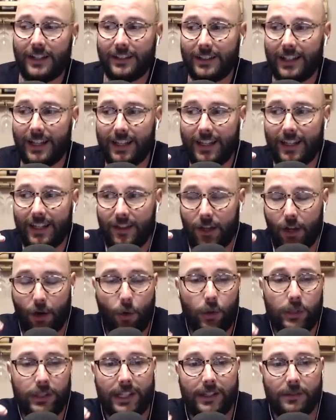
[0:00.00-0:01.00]
Like, the
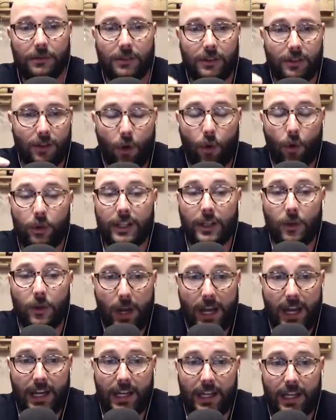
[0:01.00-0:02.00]
only
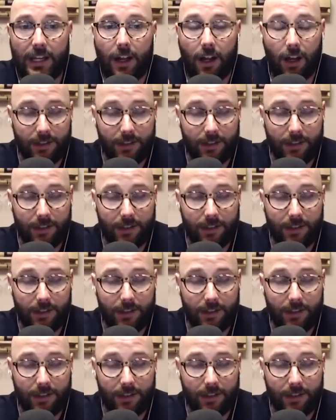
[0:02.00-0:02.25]
way